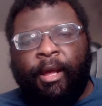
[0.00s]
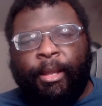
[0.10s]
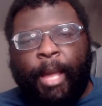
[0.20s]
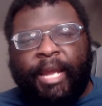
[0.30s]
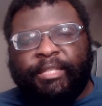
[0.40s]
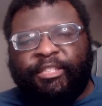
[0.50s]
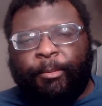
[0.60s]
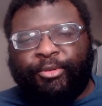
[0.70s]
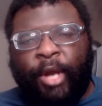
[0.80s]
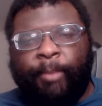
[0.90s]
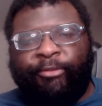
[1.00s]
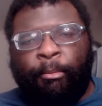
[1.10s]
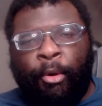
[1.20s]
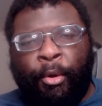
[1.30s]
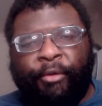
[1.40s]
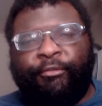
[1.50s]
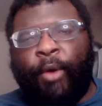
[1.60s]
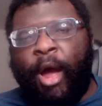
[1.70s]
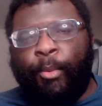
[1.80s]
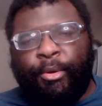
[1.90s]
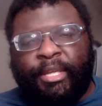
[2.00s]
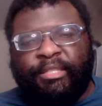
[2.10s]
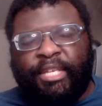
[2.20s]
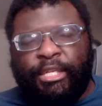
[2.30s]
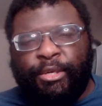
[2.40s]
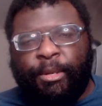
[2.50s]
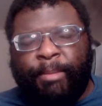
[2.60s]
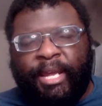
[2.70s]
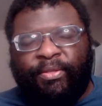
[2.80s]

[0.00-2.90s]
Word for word: Like and subscribe for more, for I will continue to make